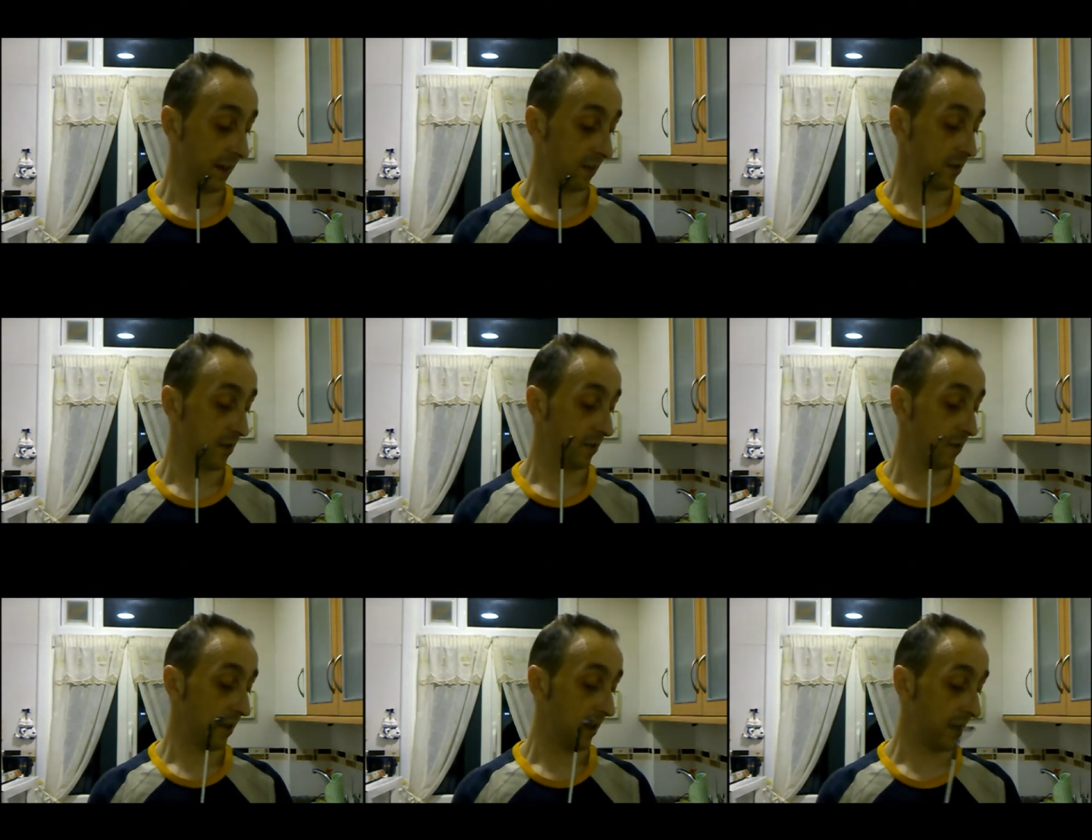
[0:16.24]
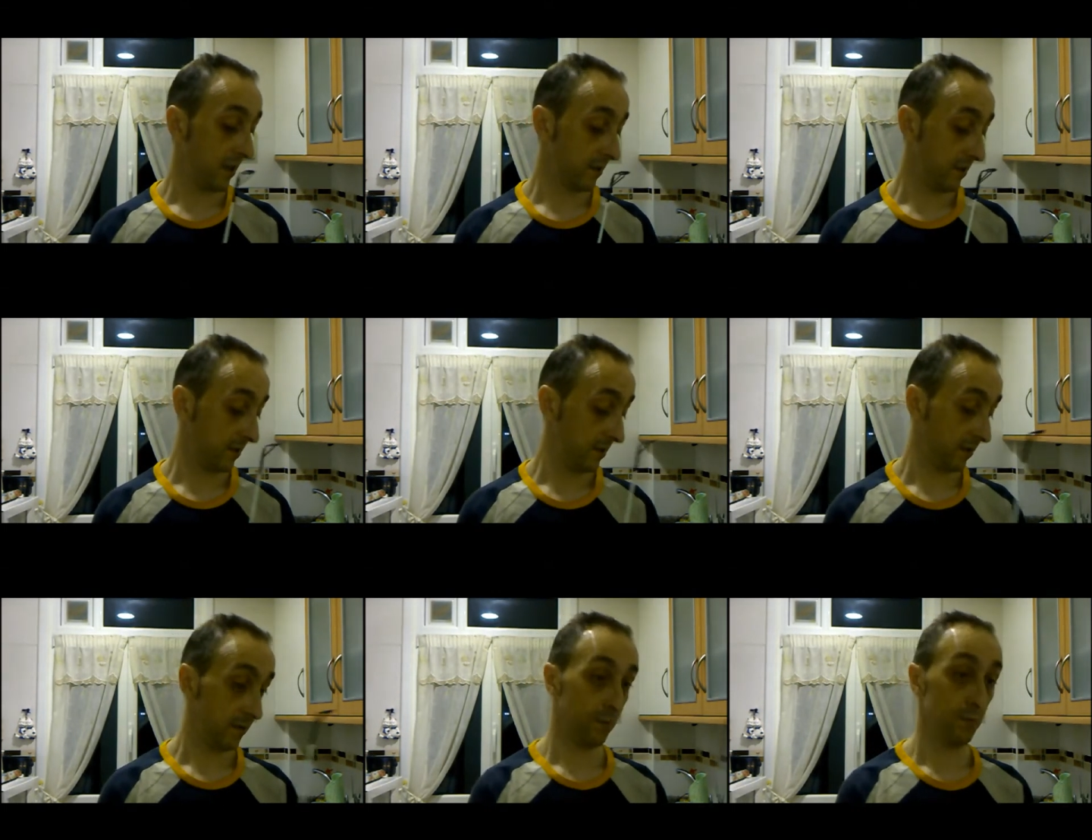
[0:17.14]
how to
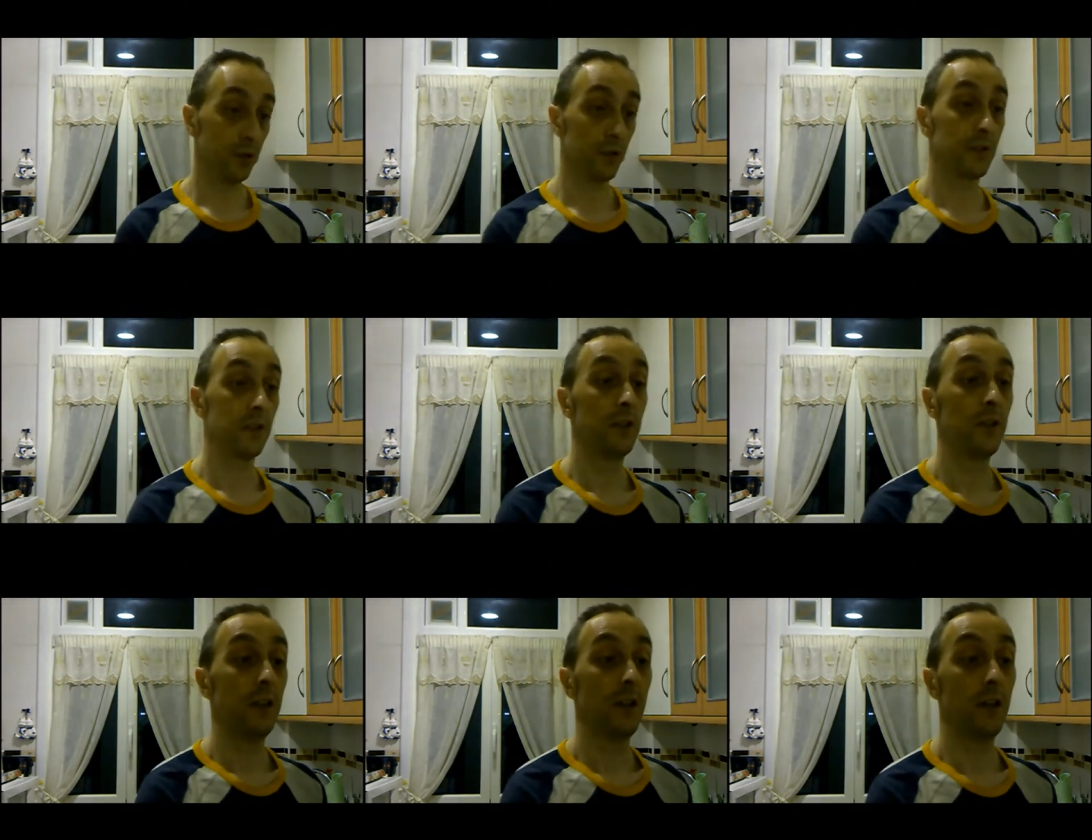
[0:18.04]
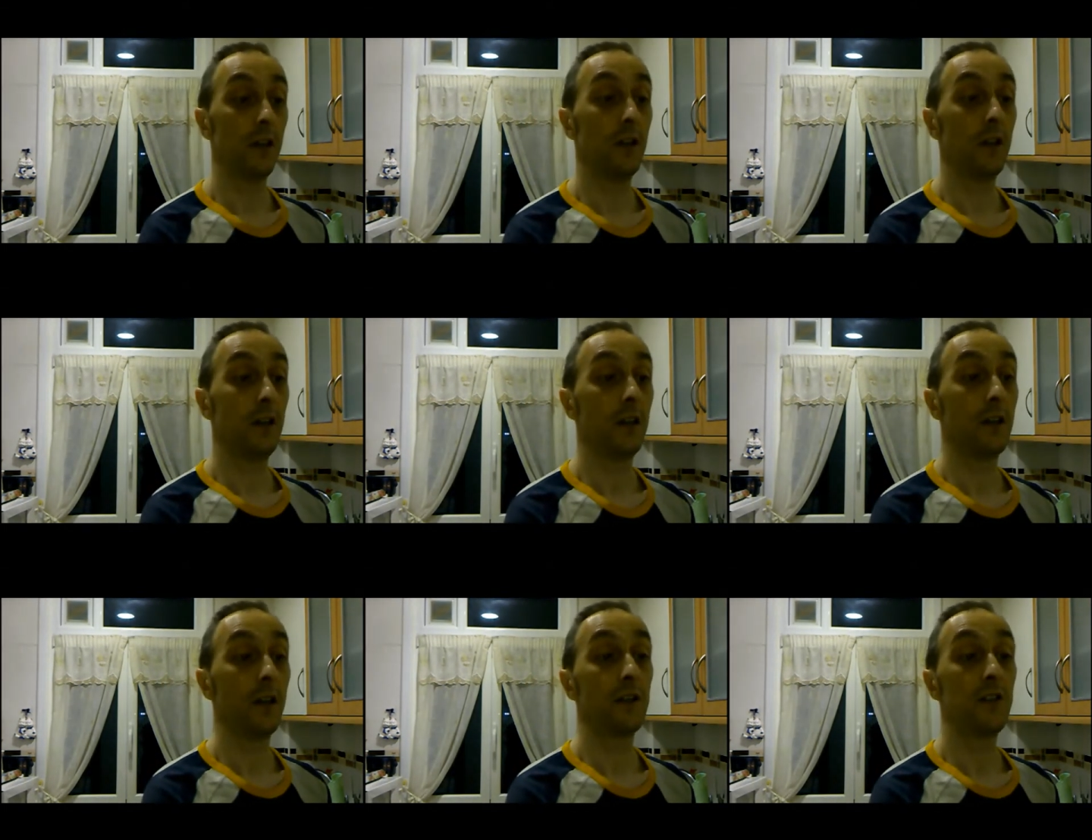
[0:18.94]
put
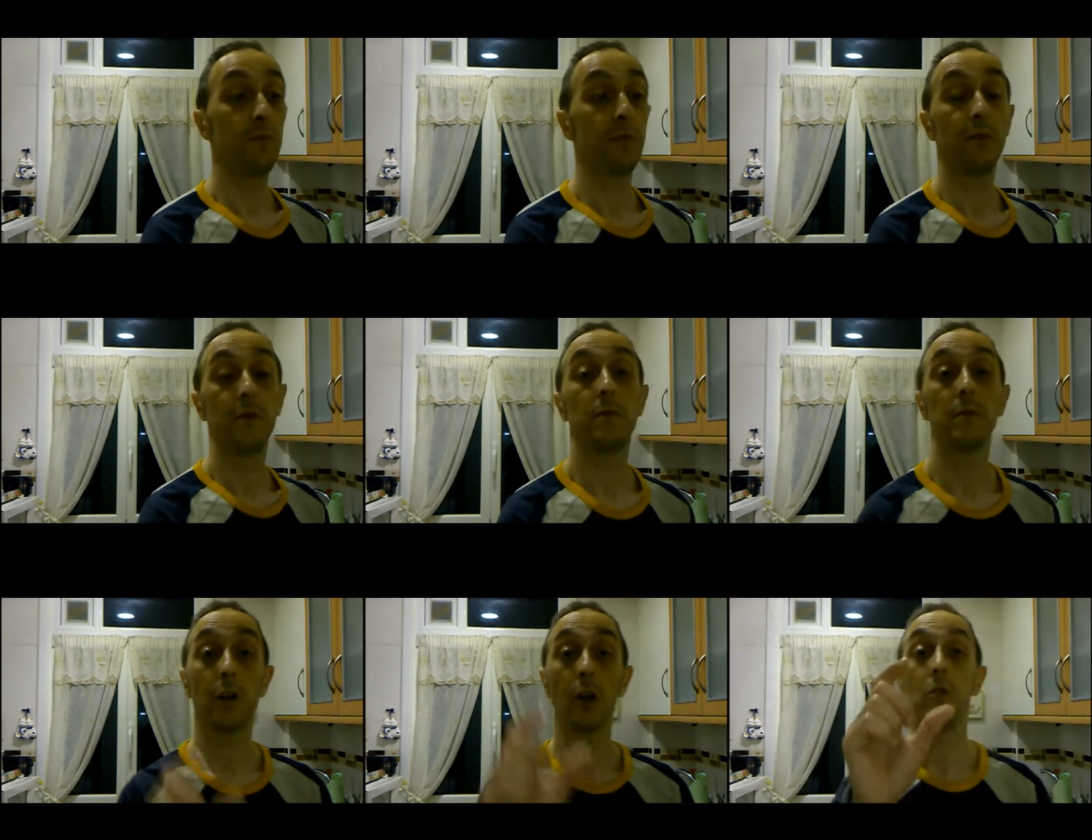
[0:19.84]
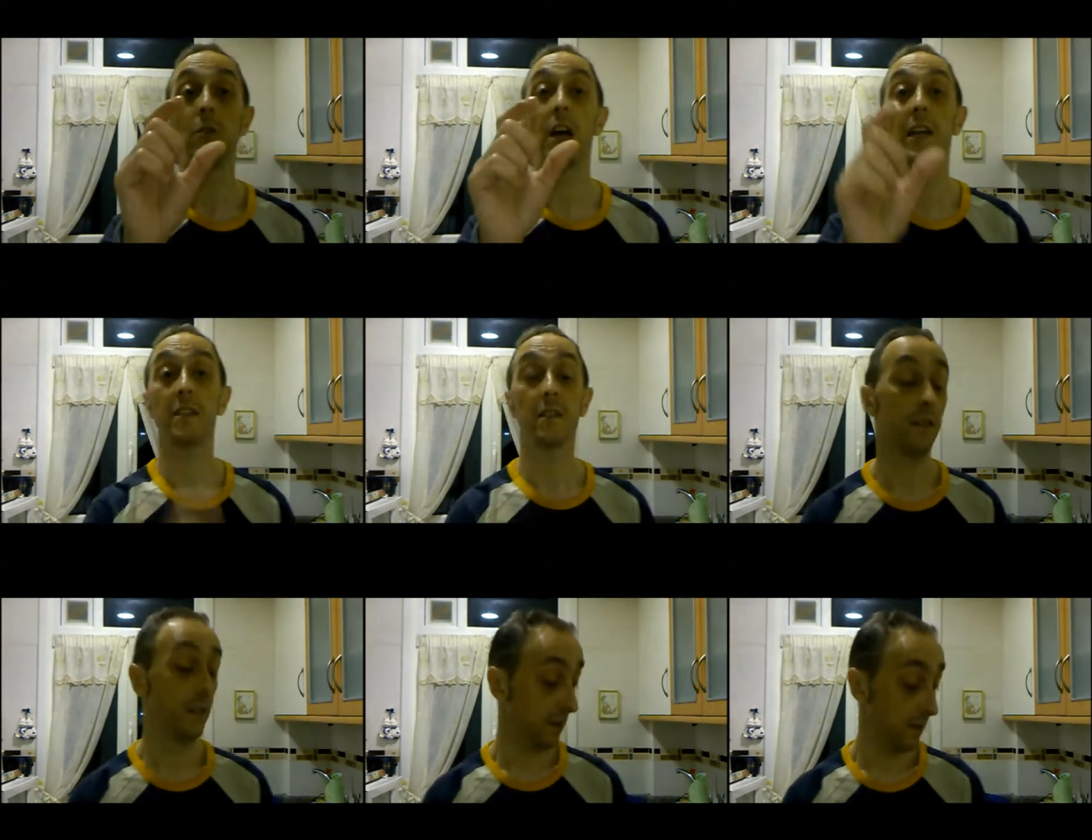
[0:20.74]
a tip glow light